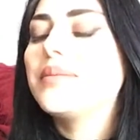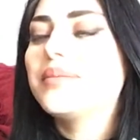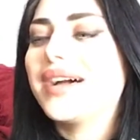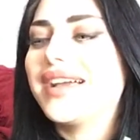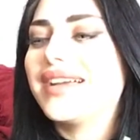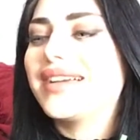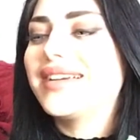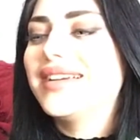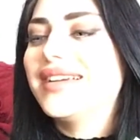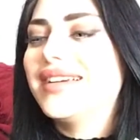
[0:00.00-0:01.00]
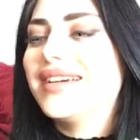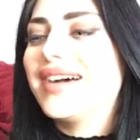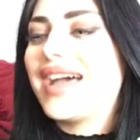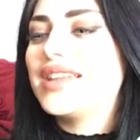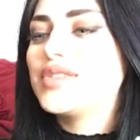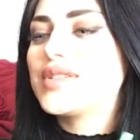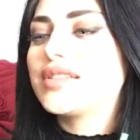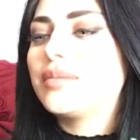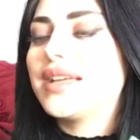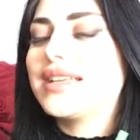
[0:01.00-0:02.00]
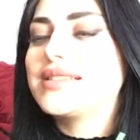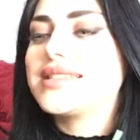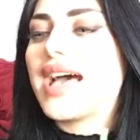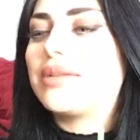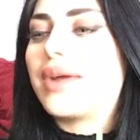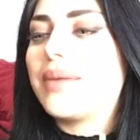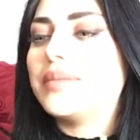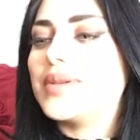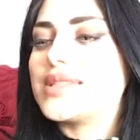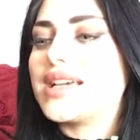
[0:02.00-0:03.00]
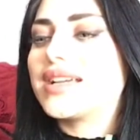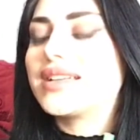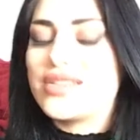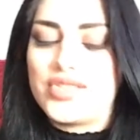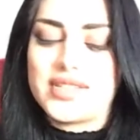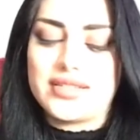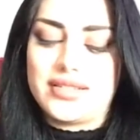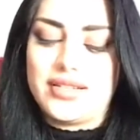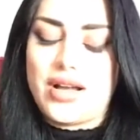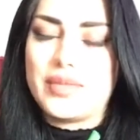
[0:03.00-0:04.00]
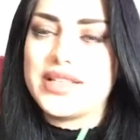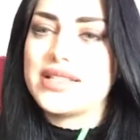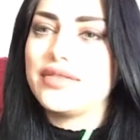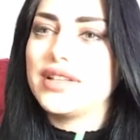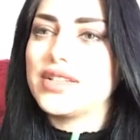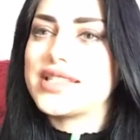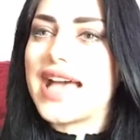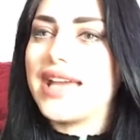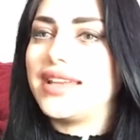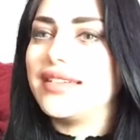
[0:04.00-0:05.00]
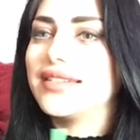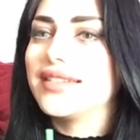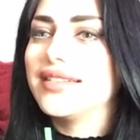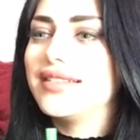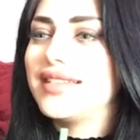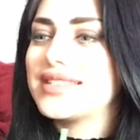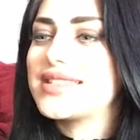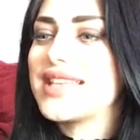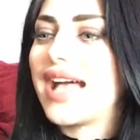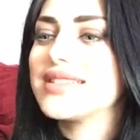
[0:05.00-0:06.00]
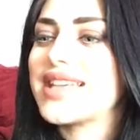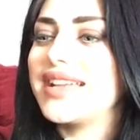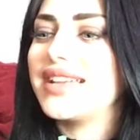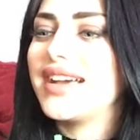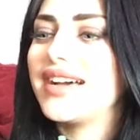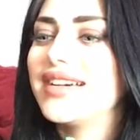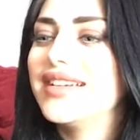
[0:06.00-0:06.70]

I need to start making sad rap music and just call myself a little Sadie. That's Sal's idea.